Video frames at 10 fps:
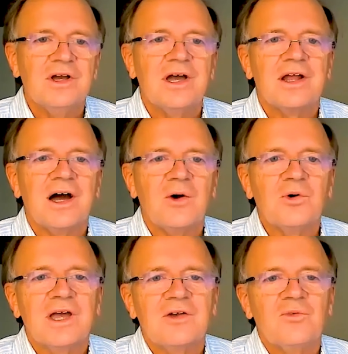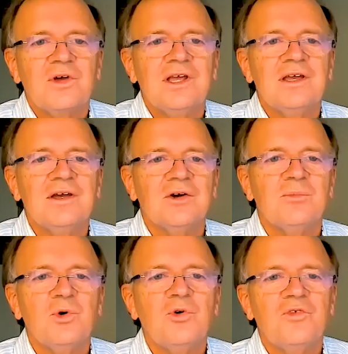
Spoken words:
and how can we move